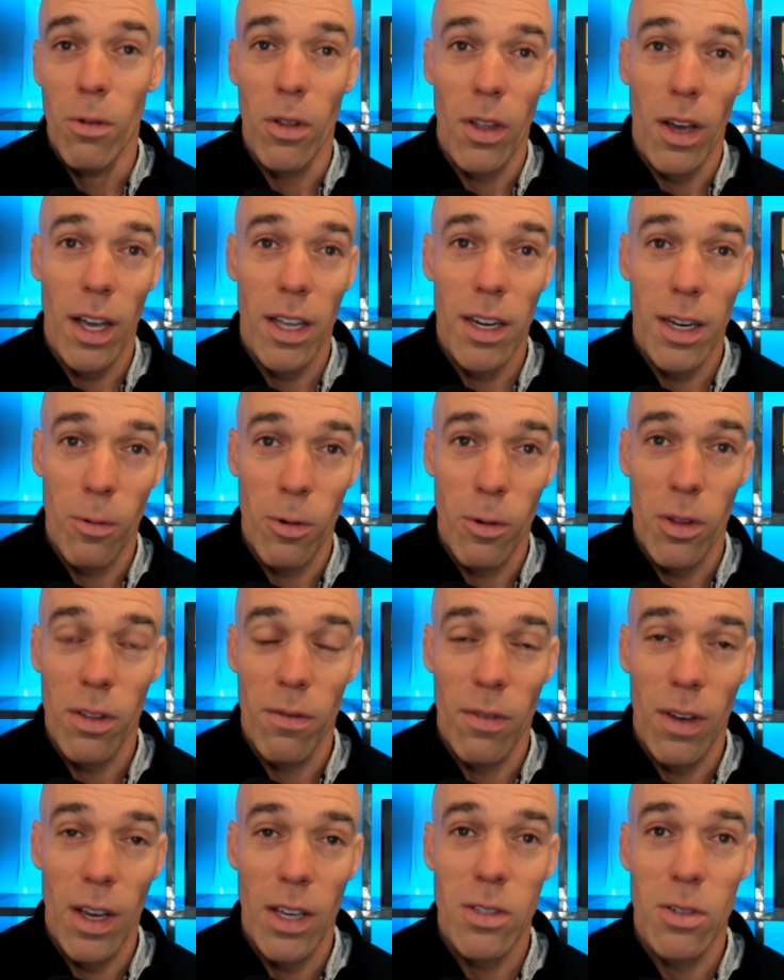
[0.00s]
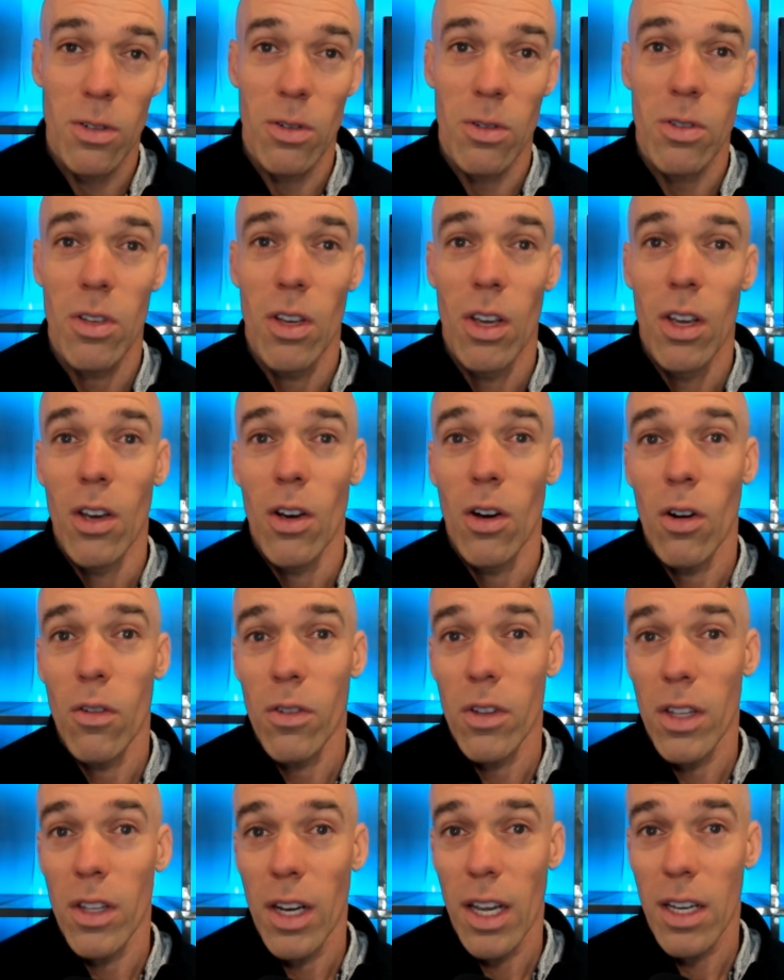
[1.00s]
with high net worth investors
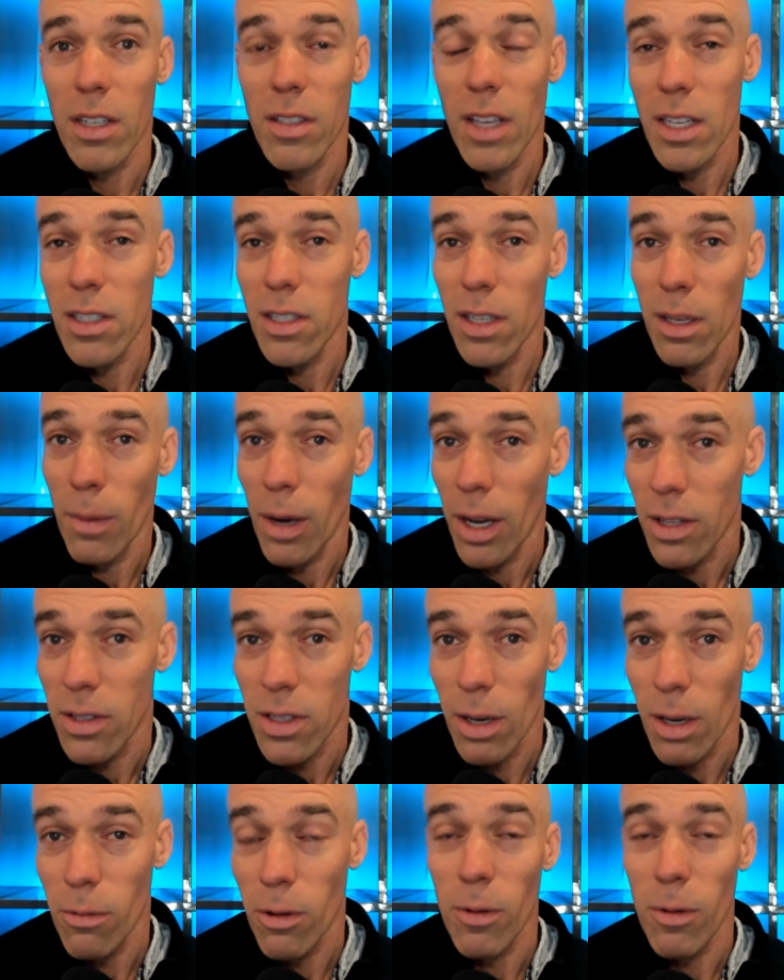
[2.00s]
over the next 18 months.